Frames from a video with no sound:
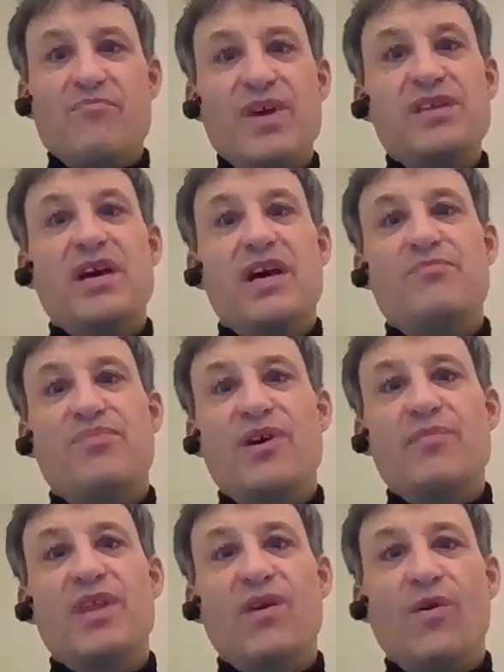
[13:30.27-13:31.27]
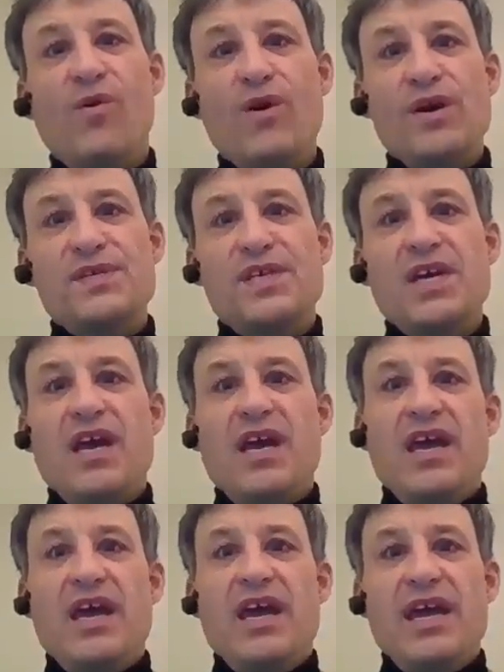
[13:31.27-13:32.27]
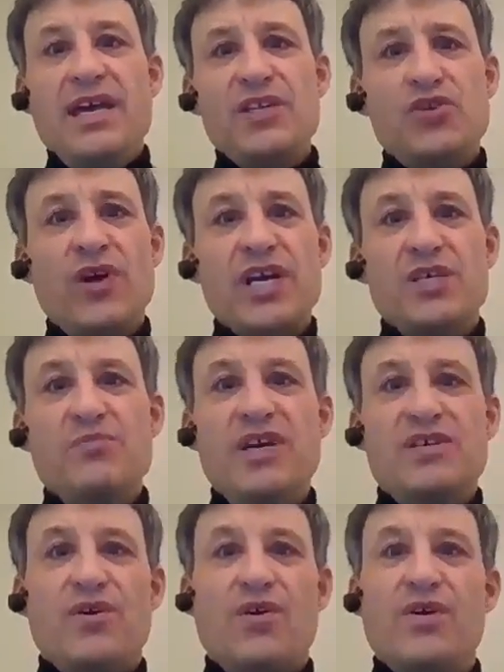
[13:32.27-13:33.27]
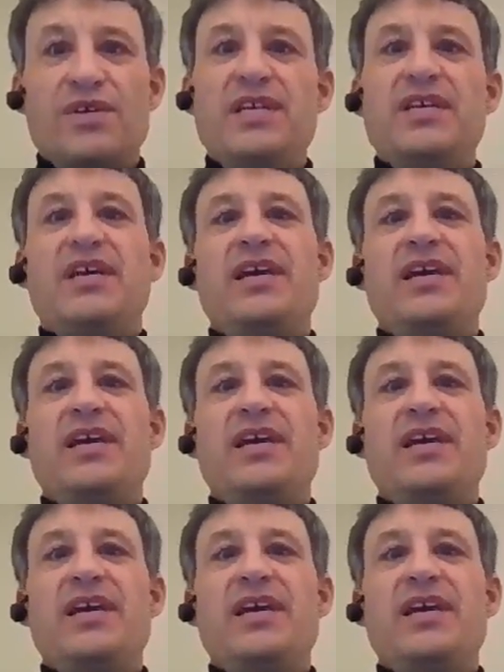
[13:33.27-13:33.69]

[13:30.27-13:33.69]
Midnight Bourbon, the horse, he strikes me as a horse.